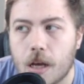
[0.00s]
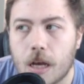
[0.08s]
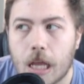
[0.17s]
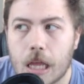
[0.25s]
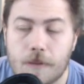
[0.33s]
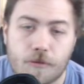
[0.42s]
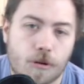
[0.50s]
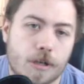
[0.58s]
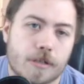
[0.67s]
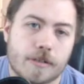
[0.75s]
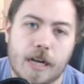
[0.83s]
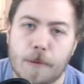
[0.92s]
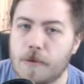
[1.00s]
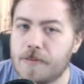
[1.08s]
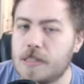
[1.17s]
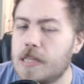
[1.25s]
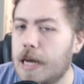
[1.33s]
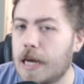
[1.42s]
And then, of course,
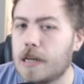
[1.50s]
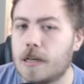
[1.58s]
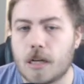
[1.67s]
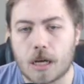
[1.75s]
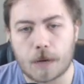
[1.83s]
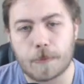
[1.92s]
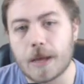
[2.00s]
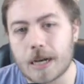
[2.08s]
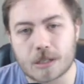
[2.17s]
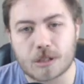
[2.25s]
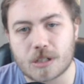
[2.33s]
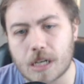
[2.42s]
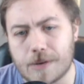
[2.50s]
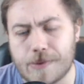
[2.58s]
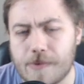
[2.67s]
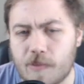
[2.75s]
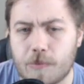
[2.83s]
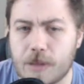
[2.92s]
Ragamuffin's Hat. I'm not sure if we
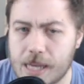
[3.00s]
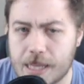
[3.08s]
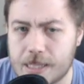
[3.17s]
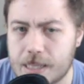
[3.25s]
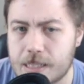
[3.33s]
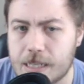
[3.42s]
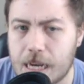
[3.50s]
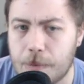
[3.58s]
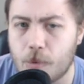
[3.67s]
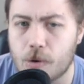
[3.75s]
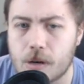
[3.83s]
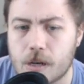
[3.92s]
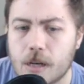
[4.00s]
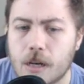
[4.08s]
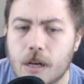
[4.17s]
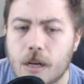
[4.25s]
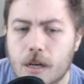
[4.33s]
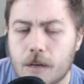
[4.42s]
even play this in the sideboard,
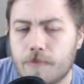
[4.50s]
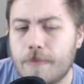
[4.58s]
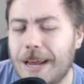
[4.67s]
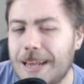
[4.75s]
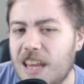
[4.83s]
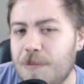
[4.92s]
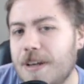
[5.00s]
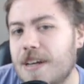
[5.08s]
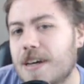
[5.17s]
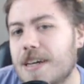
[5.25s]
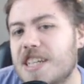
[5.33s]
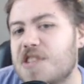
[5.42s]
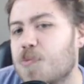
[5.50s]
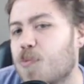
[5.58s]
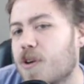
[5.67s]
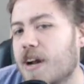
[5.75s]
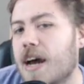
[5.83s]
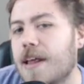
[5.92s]
mainly because
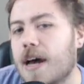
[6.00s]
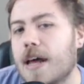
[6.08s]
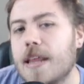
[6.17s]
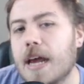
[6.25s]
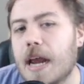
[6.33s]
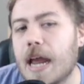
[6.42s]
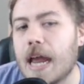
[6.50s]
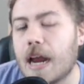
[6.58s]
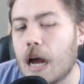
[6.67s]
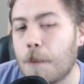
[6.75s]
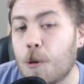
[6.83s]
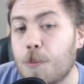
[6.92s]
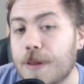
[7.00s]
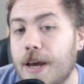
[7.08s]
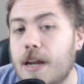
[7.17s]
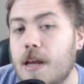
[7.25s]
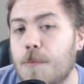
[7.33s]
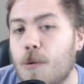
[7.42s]
we're not on that combo plan
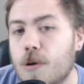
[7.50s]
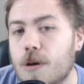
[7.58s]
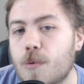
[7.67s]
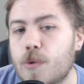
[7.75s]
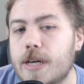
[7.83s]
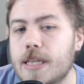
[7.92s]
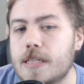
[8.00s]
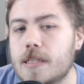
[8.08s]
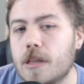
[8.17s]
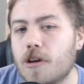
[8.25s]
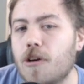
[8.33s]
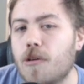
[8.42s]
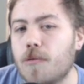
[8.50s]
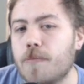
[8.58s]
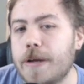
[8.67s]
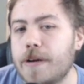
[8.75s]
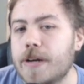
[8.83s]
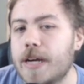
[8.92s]
anymore. We're on this slow,
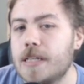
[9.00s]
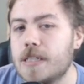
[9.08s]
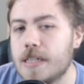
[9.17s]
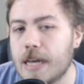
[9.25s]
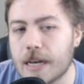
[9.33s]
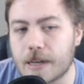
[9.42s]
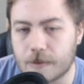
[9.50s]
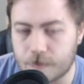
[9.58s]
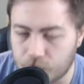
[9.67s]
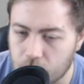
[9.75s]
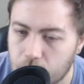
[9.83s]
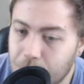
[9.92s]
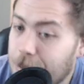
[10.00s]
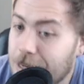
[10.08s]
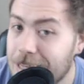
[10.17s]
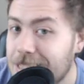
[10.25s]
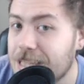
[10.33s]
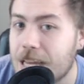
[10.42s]
mid-rangey deck. But
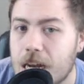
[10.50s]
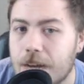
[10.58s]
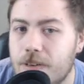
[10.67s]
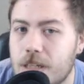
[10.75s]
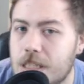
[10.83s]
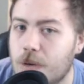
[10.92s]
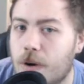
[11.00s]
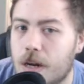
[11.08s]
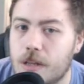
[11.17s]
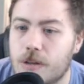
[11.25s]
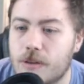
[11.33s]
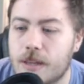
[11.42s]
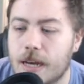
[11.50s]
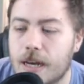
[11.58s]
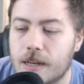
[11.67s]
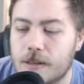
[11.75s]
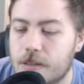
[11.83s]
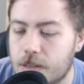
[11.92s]
it's there if you still want to do
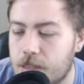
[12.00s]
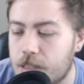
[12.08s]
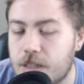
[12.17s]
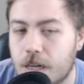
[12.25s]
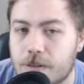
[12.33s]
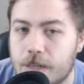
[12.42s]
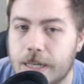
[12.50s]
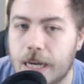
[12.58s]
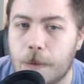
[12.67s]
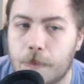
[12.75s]
that degenerate game